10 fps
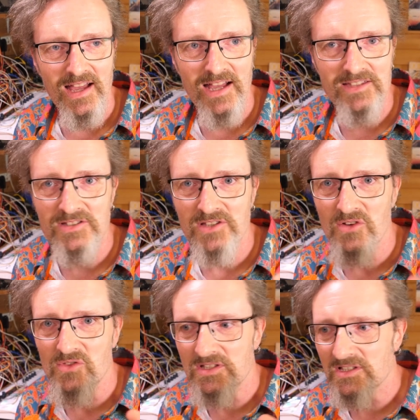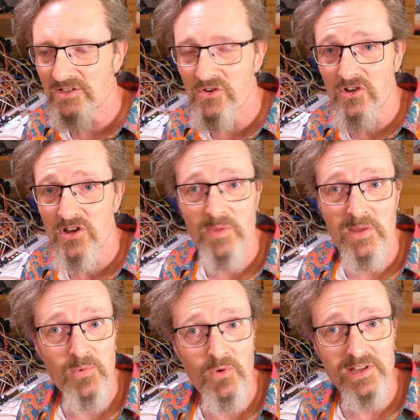And so this is not going to
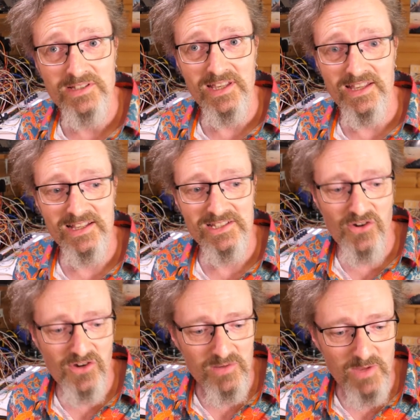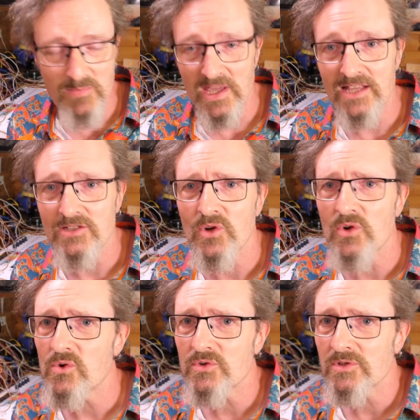be pretty. It's not going to be me doing
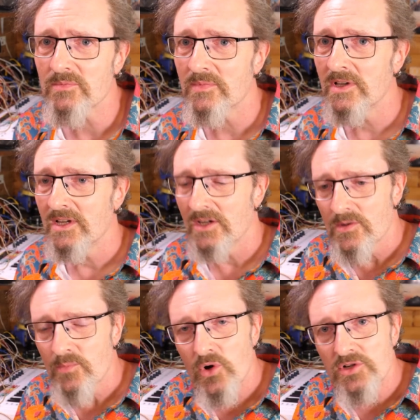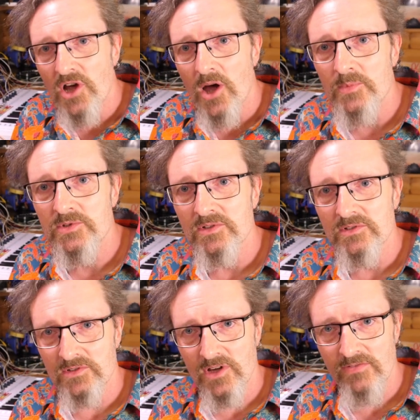awesome push-ups
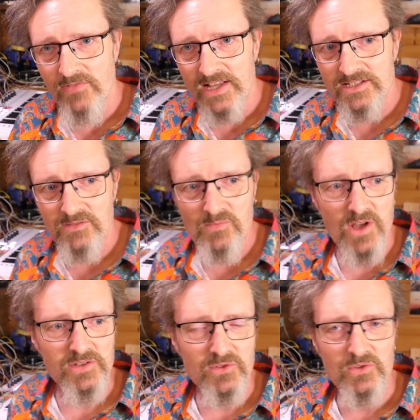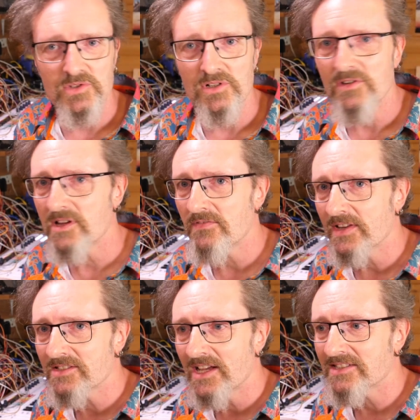and flexing muscles and looking
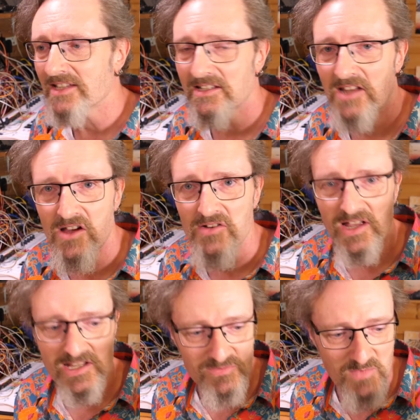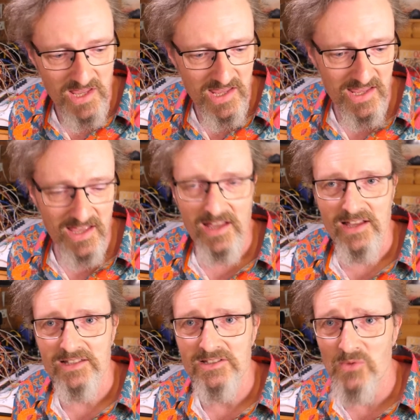fantastic. No, it's me
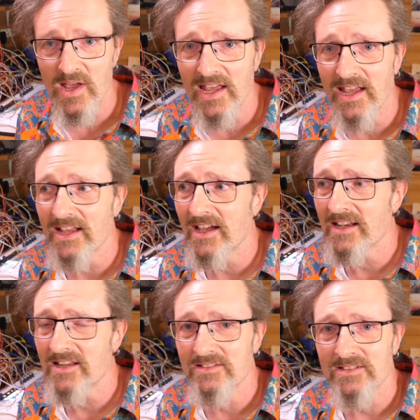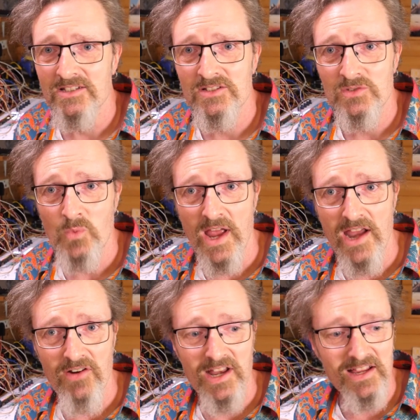sweating and
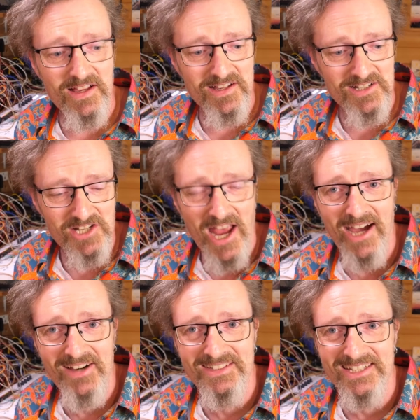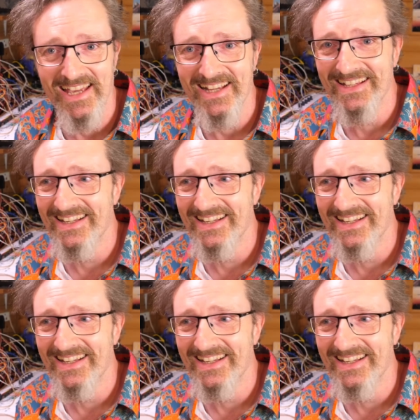swearing and shouting